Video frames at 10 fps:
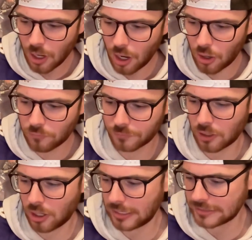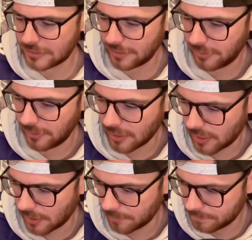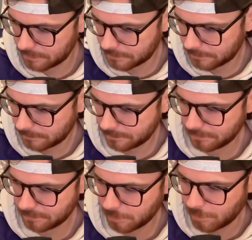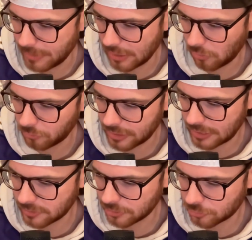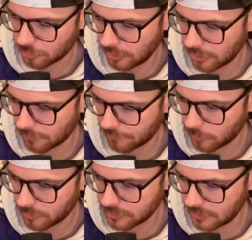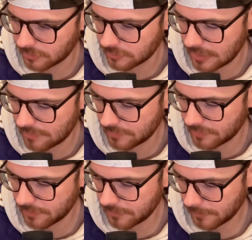overall, I see the Bills and Detroit are 14-7.